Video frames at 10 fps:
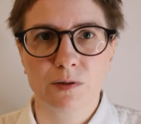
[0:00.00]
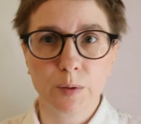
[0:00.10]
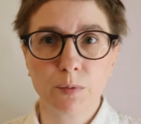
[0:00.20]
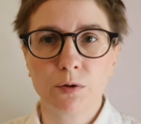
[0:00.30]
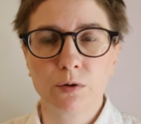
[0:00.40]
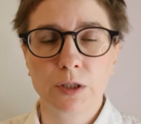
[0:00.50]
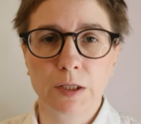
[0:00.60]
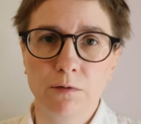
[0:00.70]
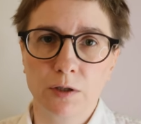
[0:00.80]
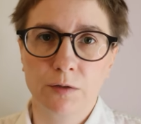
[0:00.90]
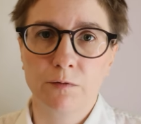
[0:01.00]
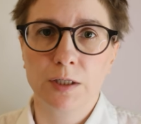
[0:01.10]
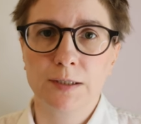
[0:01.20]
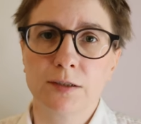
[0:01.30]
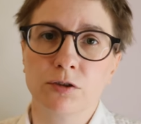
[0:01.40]
People who give
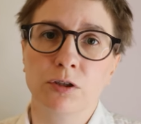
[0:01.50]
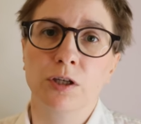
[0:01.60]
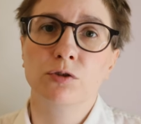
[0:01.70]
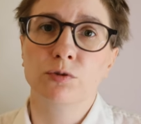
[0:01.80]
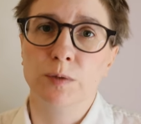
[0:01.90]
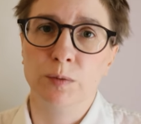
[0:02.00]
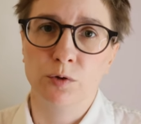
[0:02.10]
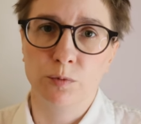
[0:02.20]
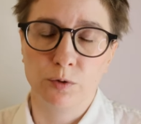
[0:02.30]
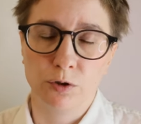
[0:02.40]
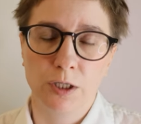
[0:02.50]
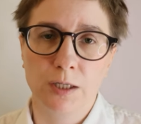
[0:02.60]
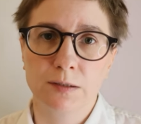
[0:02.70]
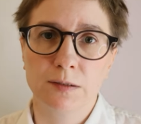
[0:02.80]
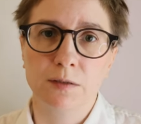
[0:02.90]
advice on how to be more
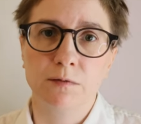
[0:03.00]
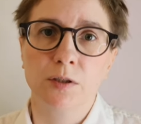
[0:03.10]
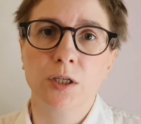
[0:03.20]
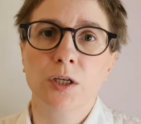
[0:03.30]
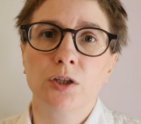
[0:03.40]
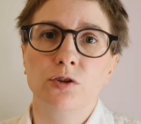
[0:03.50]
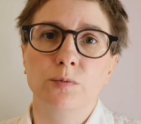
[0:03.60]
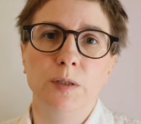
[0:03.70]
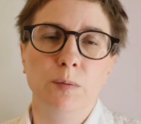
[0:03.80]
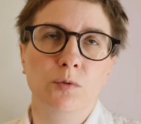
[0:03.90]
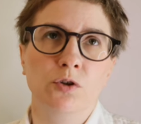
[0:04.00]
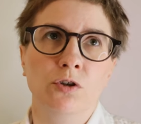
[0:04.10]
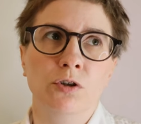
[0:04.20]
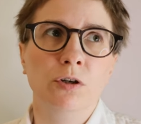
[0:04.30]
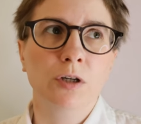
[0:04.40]
productive, to be
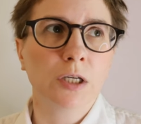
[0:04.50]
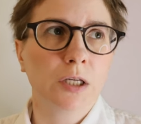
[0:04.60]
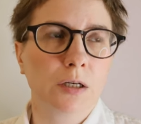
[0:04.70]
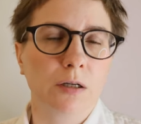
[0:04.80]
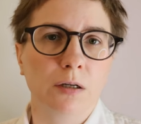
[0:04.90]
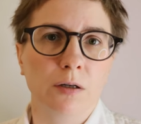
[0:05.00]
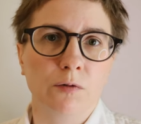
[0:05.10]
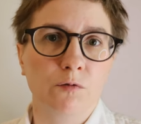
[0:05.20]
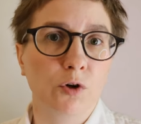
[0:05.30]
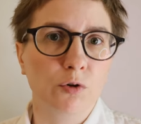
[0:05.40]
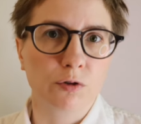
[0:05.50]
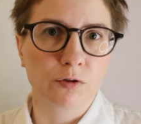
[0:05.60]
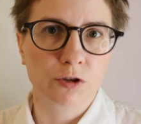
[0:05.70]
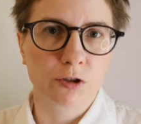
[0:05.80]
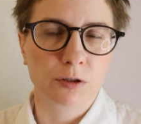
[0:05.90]
more
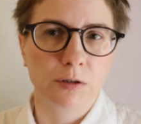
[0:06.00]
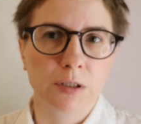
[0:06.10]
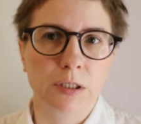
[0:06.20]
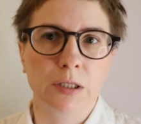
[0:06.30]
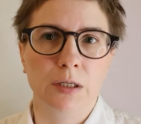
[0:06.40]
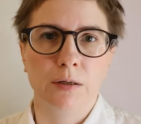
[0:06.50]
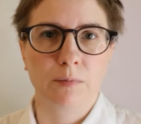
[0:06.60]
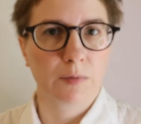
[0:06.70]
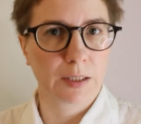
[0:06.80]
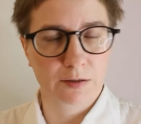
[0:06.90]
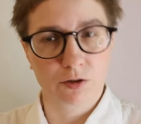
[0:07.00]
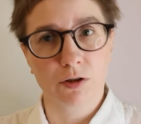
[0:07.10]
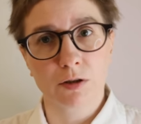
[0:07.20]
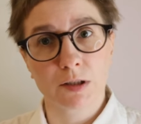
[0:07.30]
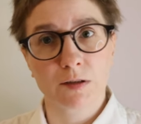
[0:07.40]
focused as an
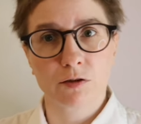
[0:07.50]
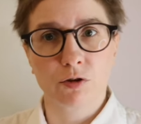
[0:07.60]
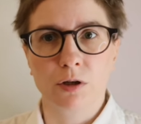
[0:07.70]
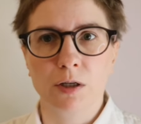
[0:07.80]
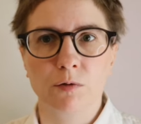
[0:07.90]
artist or